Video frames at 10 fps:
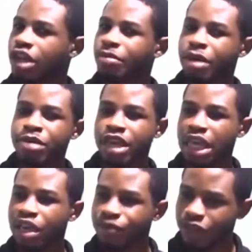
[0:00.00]
Maybe
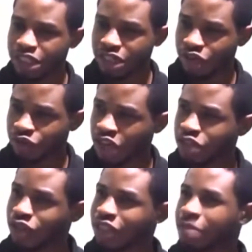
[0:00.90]
if it's
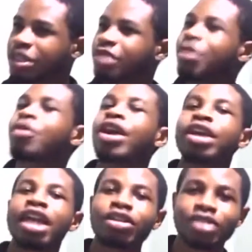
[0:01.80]
electronics or something, maybe
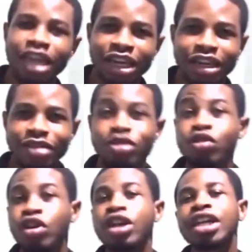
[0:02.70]
when you get to
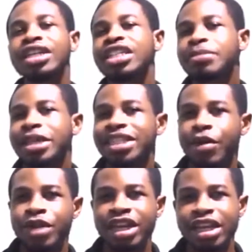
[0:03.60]
this
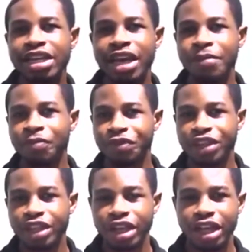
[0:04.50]
semester we did
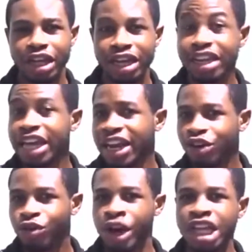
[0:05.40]
linear
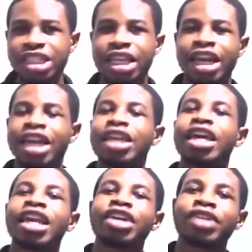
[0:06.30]
electronics, and then
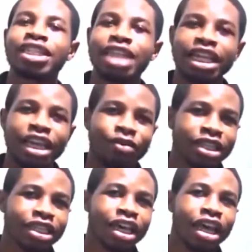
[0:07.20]
the lecturer started with